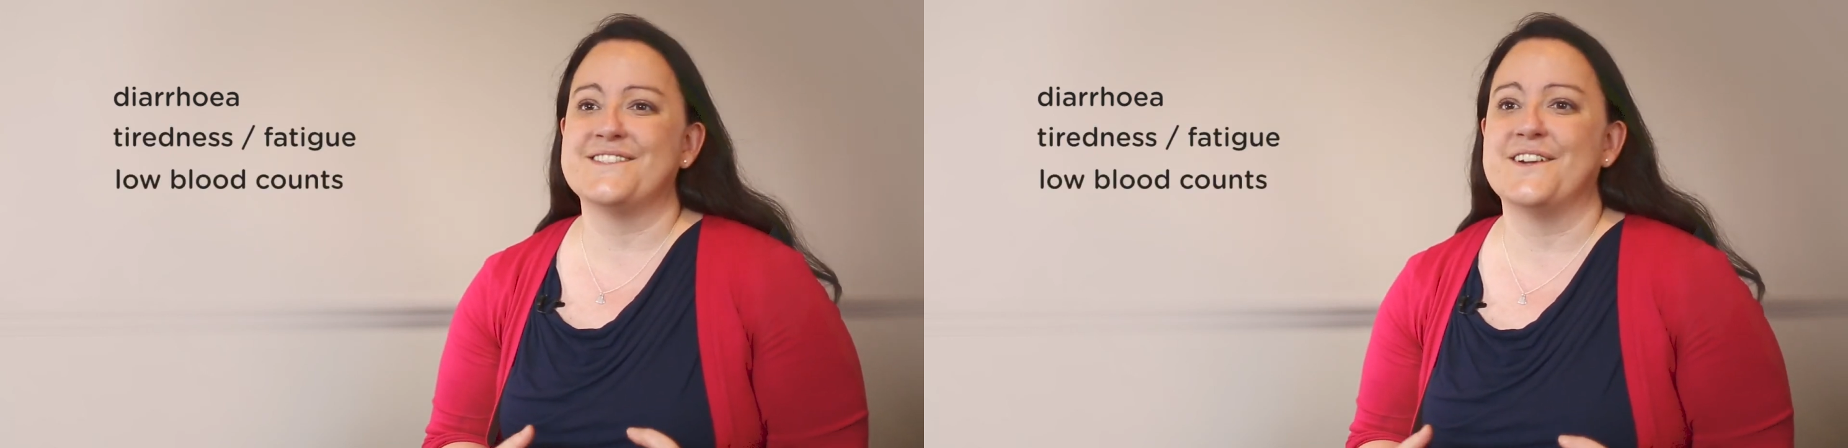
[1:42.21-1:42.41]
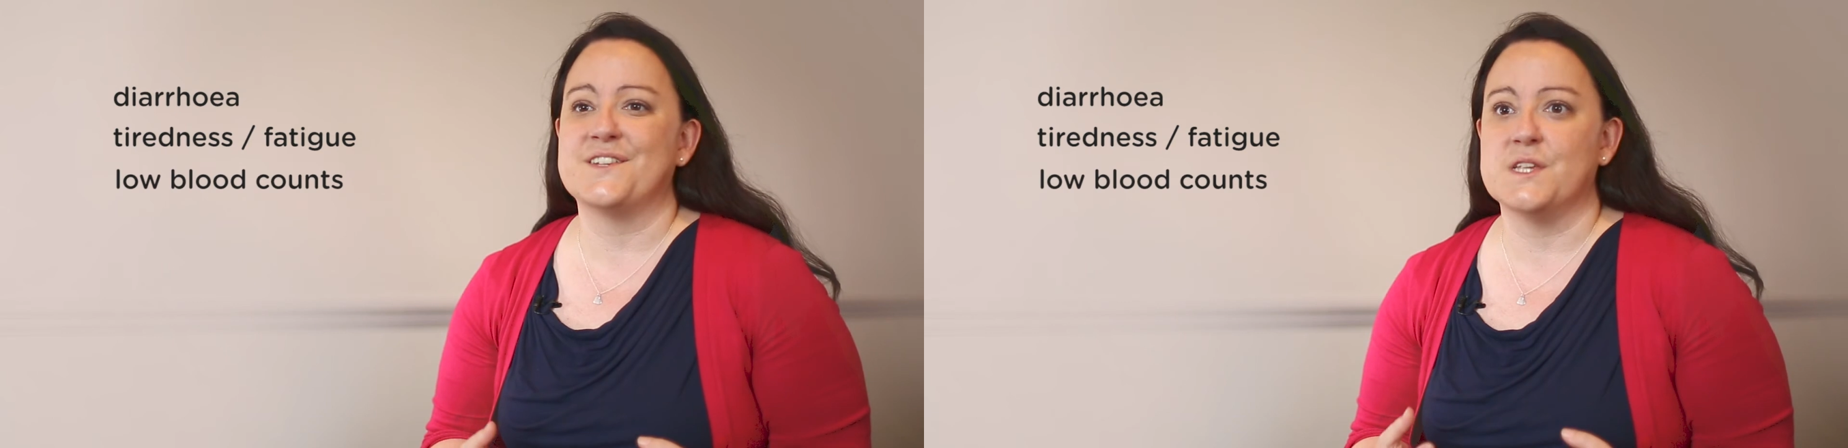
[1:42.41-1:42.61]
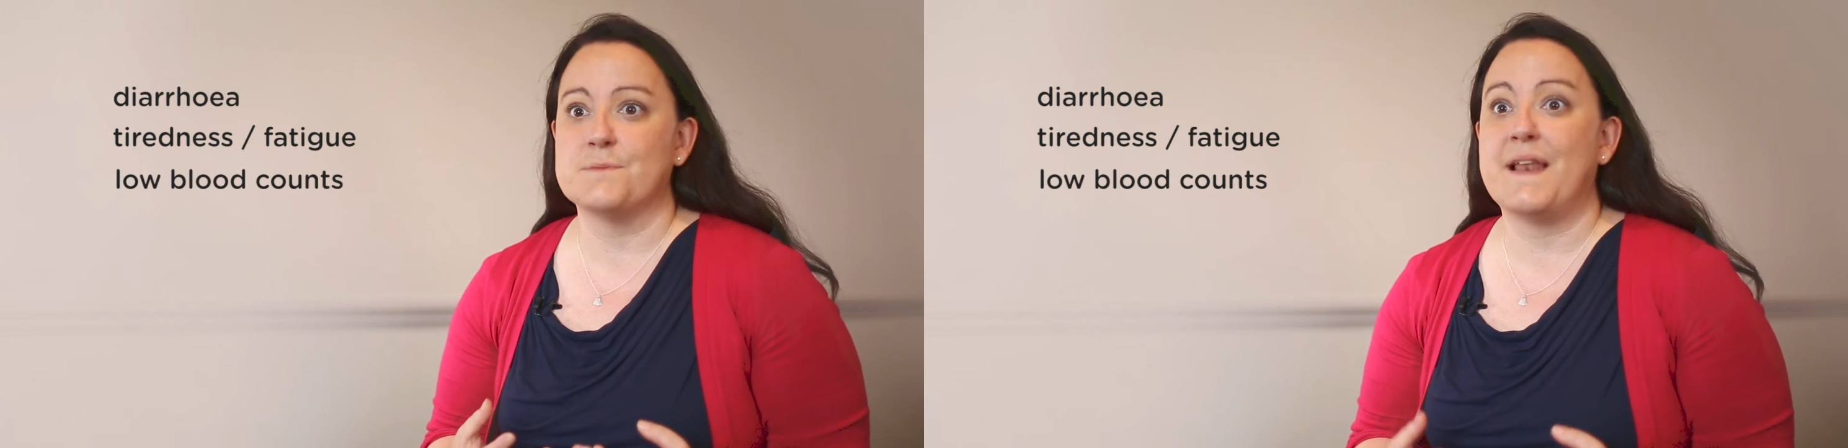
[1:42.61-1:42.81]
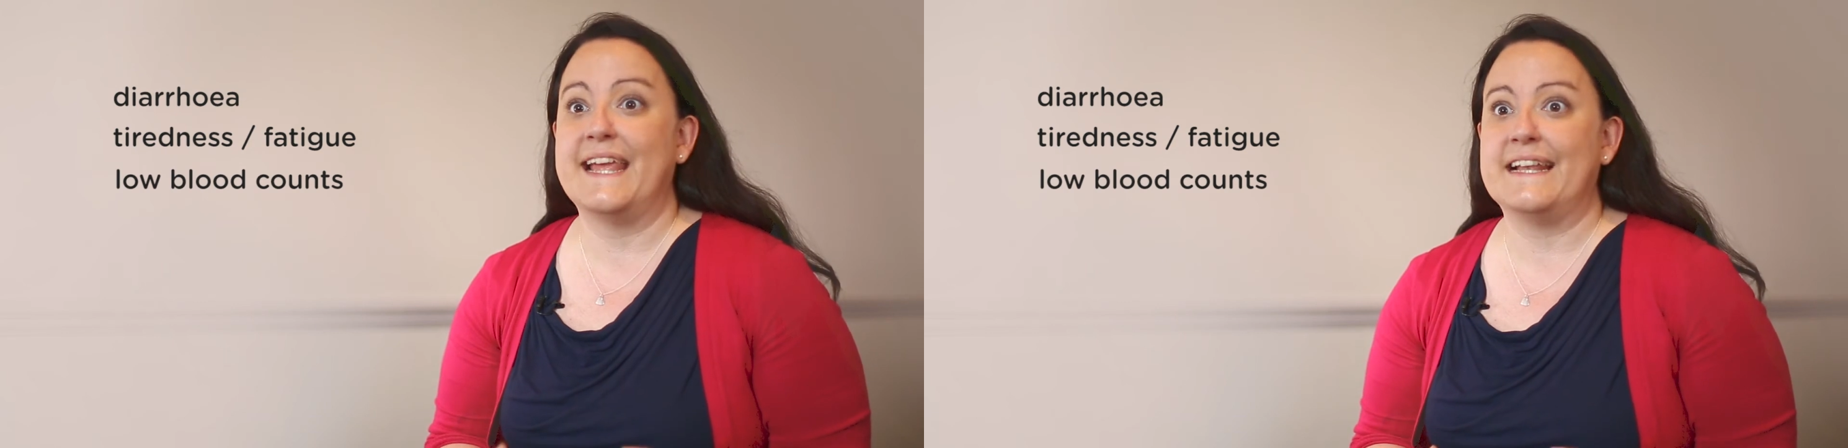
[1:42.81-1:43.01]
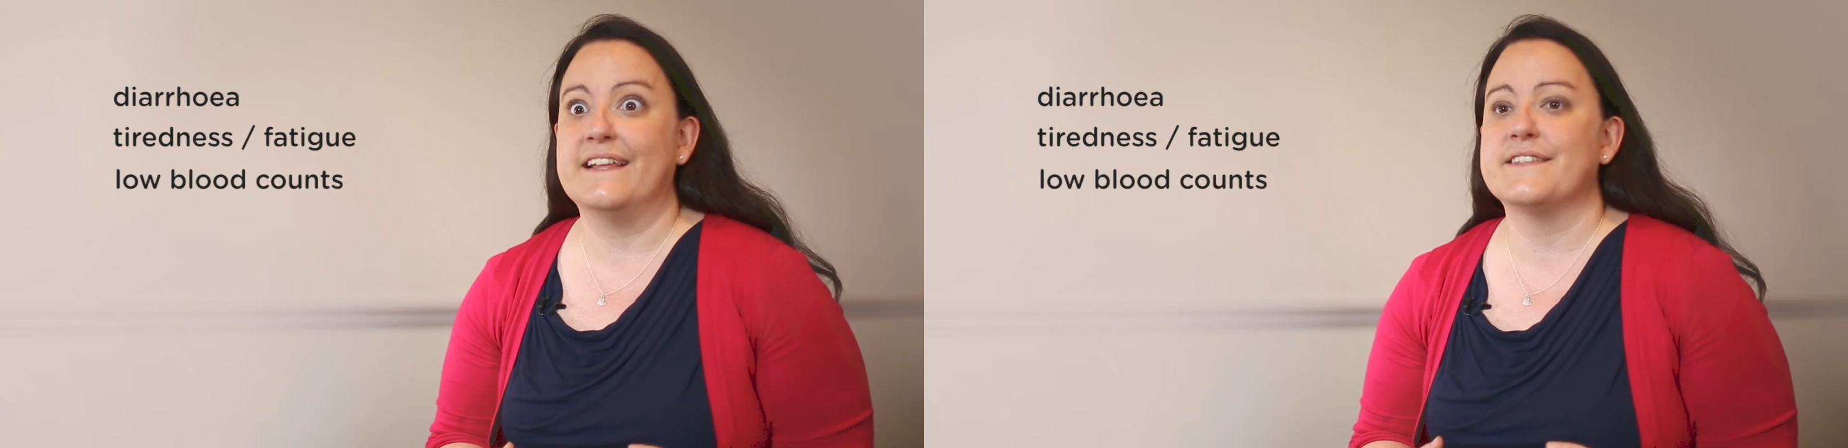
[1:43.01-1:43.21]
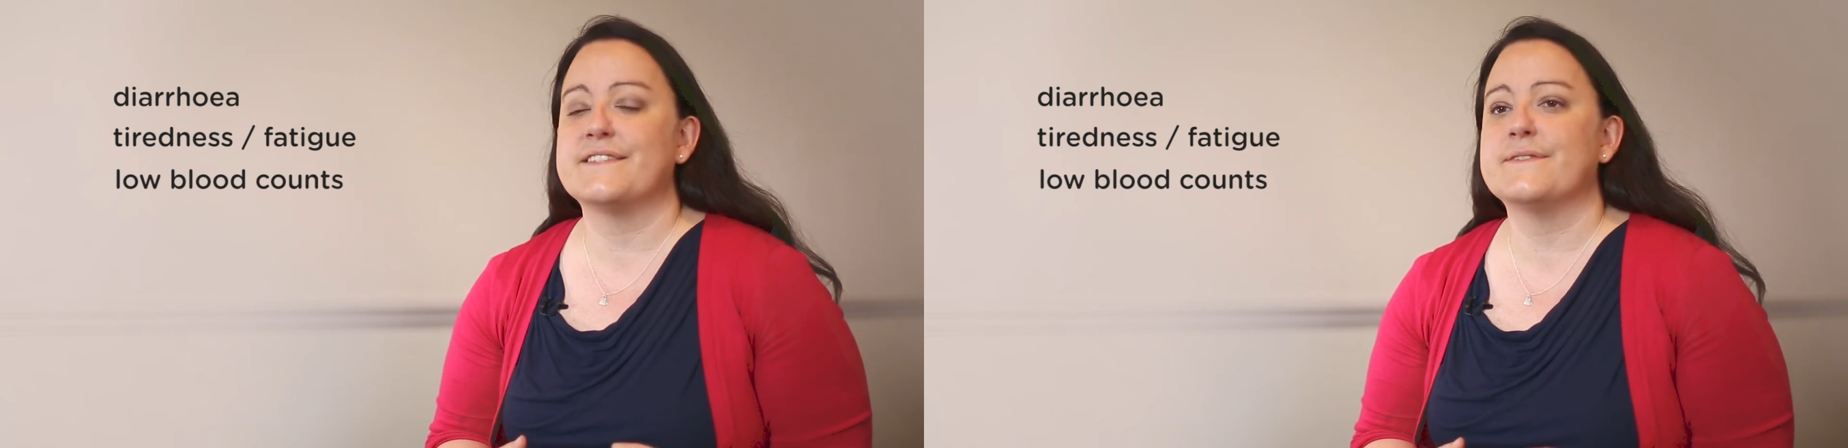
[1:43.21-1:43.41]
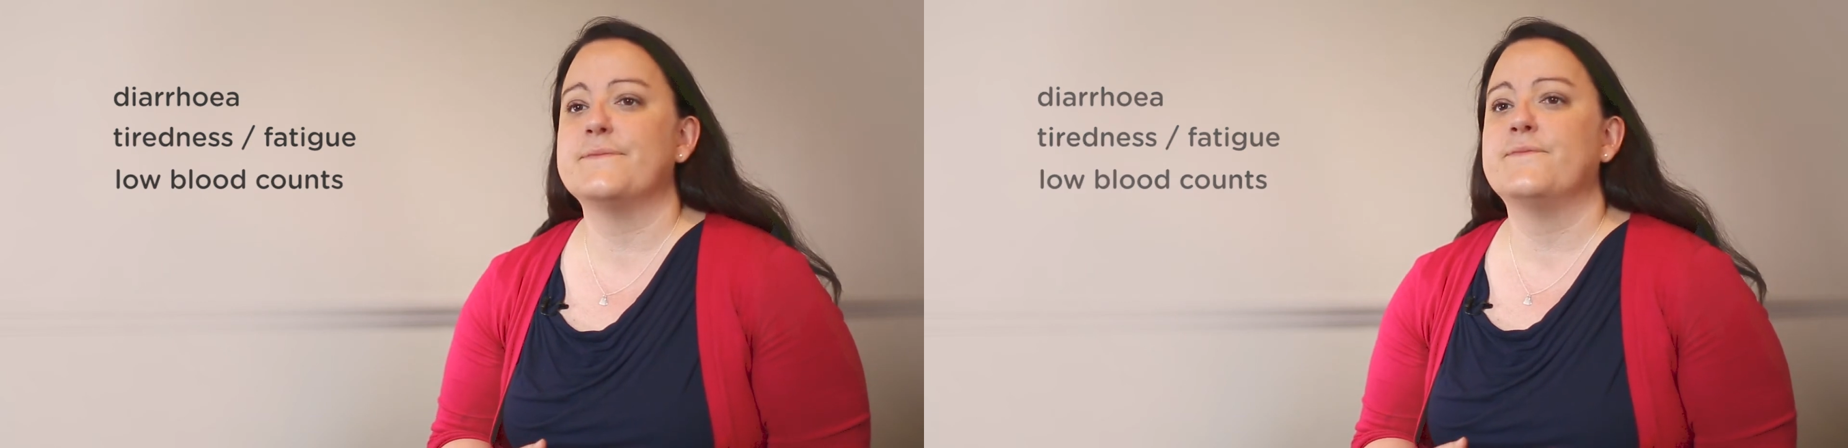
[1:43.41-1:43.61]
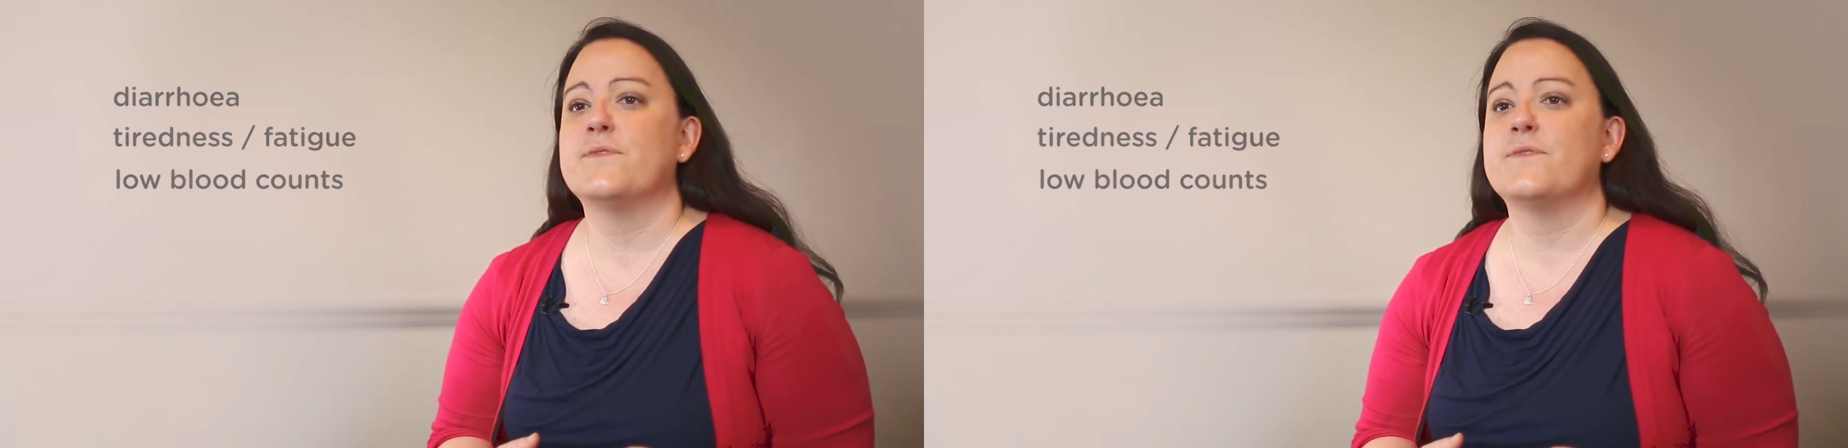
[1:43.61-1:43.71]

such as platelets.